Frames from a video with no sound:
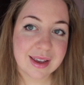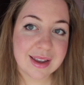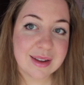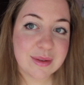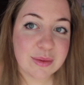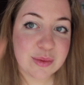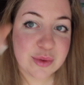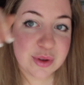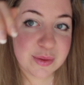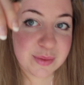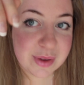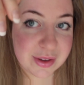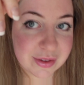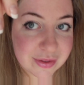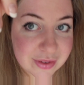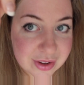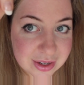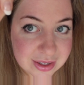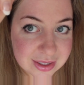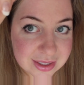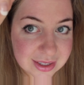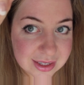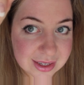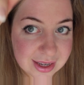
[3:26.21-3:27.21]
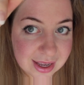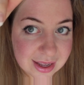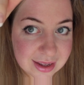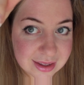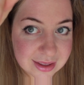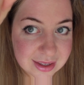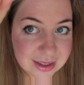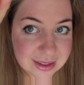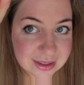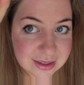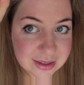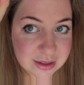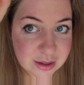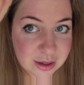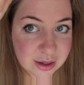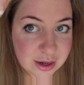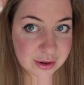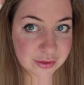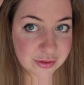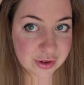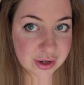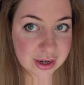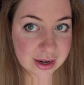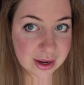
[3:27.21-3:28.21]
it would be fun to get these done
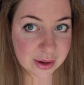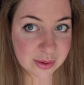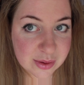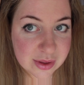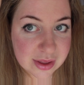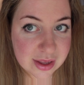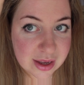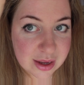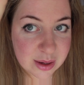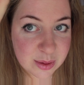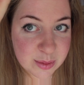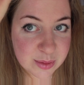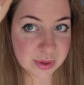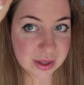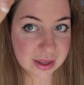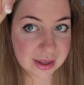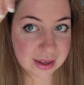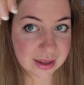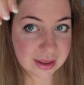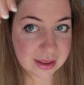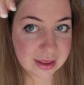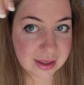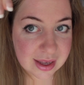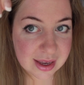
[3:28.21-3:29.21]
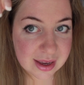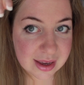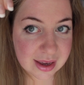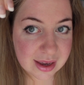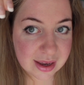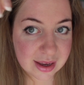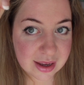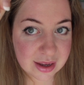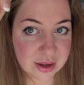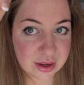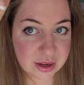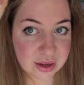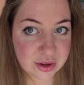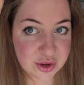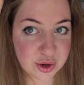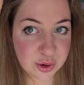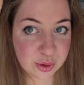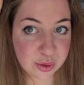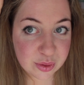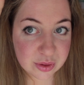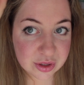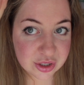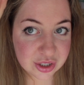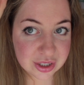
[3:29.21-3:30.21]
every now and then, but like
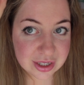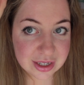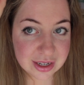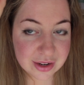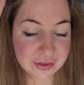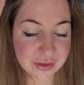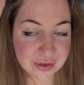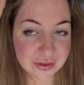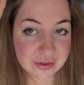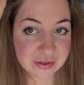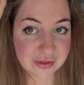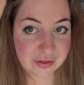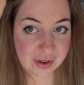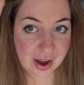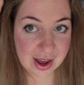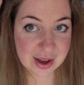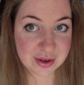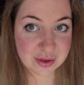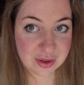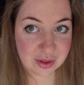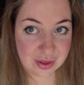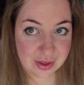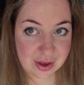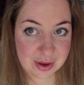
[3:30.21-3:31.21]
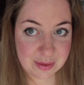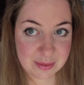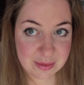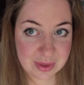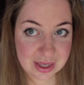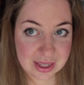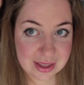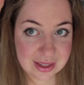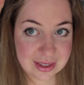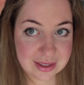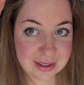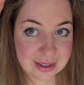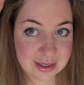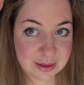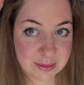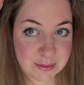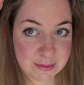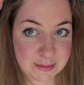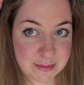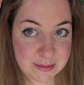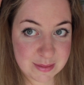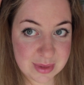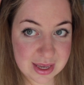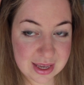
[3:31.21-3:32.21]
no, she didn't even file them. Like this is
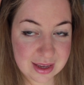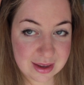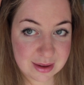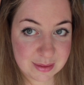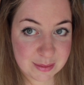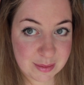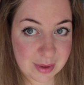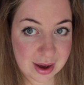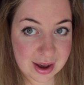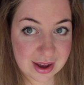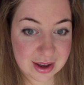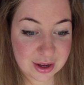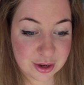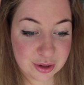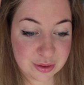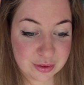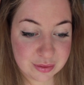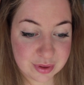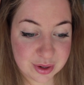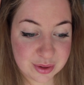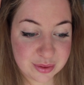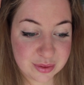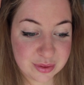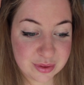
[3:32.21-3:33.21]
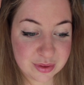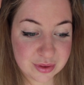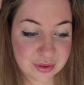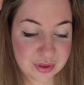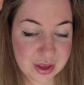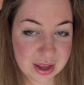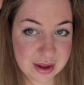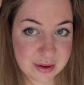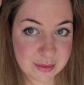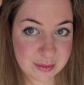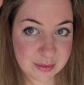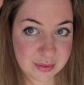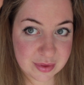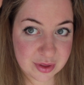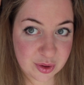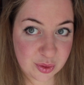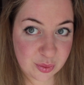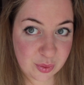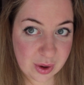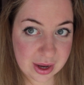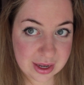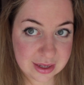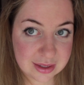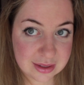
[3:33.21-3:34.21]
me, my growth, and the
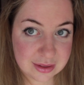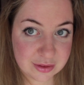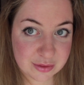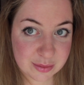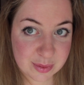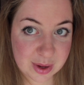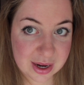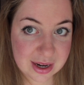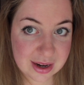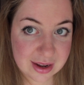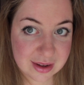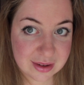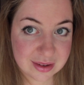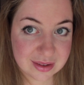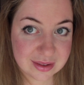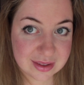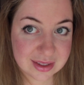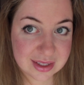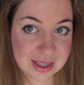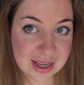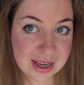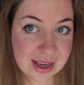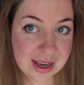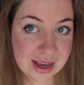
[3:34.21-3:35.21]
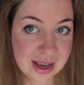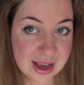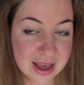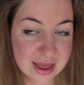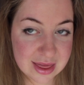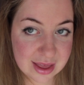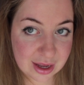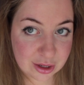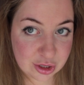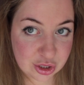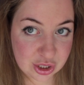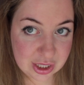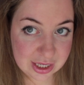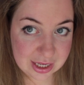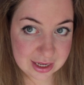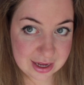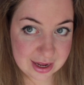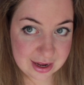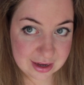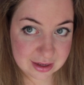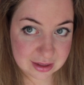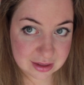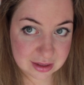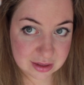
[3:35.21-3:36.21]
whites of my nails that she
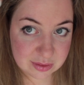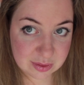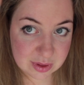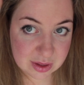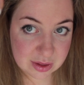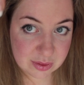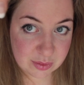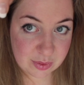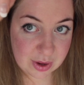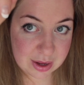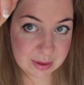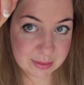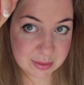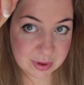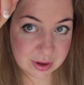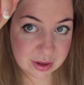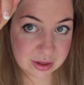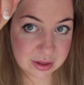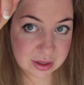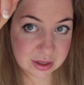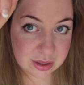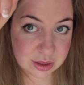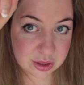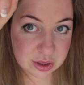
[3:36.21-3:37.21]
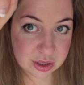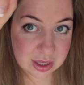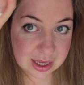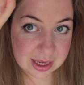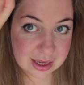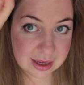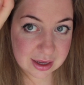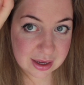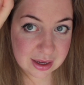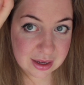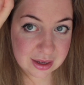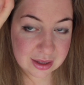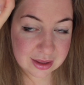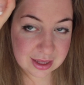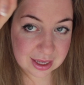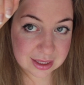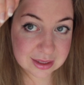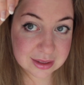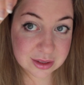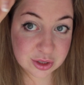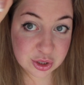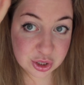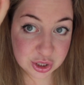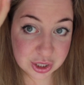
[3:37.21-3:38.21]
enhanced with the white polish. Like
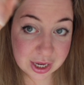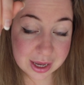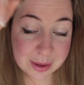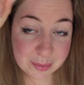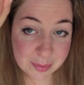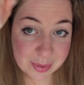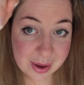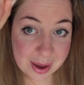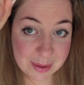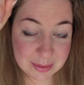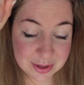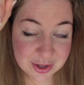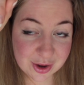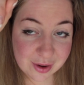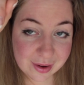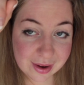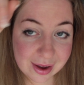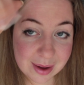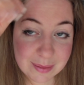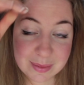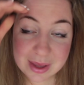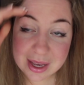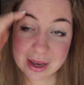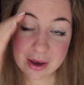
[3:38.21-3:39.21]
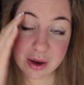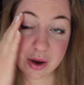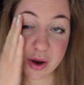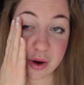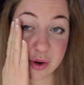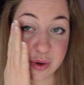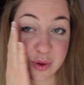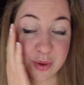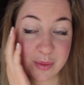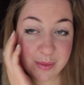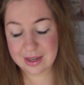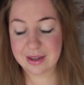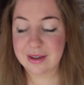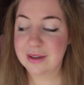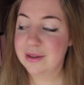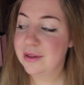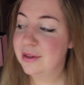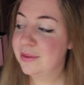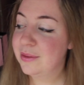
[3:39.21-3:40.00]
that's the shape I'm talking. I'm like, oh, like